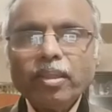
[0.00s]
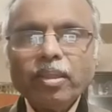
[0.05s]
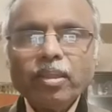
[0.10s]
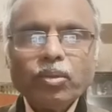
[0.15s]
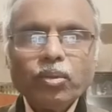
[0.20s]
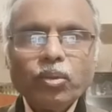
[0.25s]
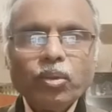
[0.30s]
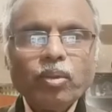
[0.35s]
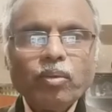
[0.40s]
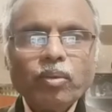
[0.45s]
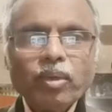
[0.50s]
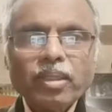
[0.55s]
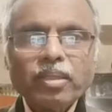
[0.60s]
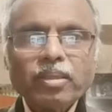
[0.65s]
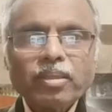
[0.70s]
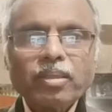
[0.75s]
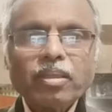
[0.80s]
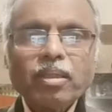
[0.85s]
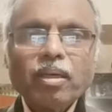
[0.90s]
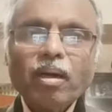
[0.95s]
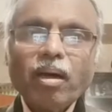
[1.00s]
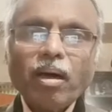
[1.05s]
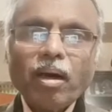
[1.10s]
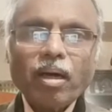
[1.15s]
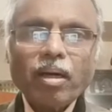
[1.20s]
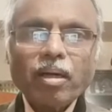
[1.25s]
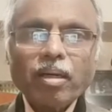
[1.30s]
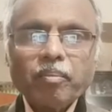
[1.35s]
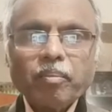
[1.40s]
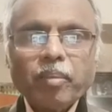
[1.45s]
universe are
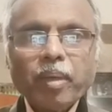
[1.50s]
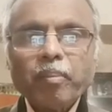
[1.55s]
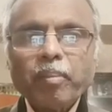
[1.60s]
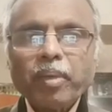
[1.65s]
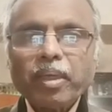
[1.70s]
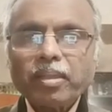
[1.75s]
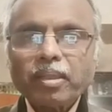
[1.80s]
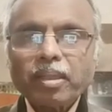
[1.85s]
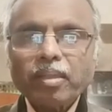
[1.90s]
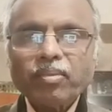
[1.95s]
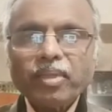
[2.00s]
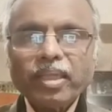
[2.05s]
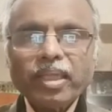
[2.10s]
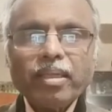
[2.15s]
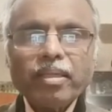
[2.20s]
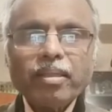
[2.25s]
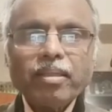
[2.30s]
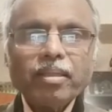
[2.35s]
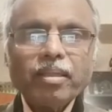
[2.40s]
members of the